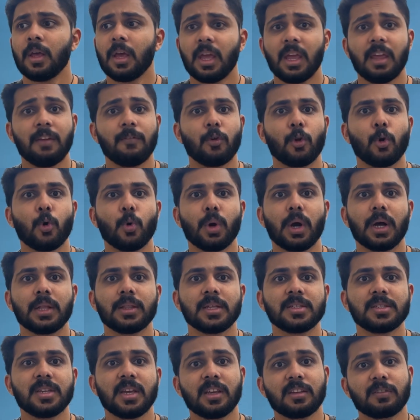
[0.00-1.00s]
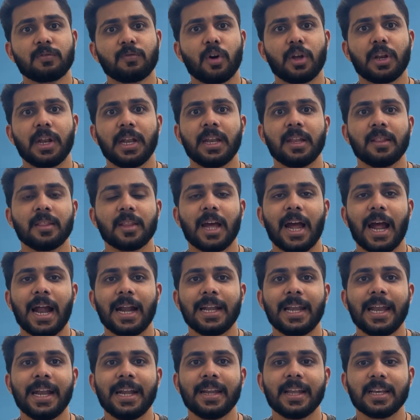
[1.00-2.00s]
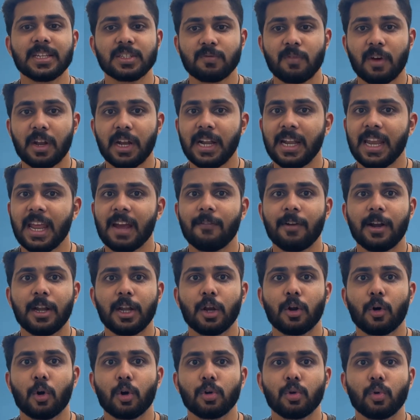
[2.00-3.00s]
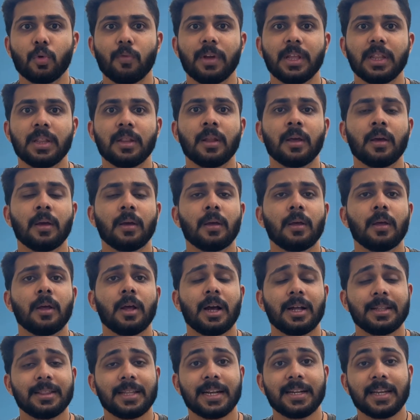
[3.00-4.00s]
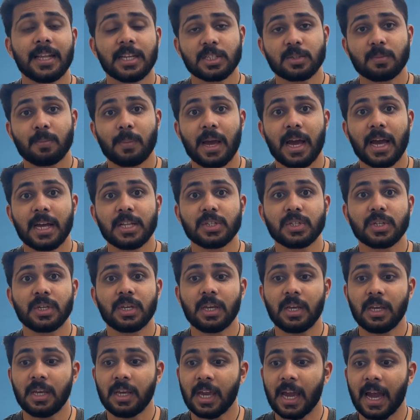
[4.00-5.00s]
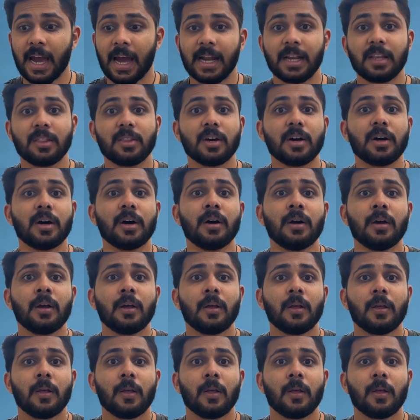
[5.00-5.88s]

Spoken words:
If you look at the 6 for in the Adelaide Test, where India went on to win that Test match, he had the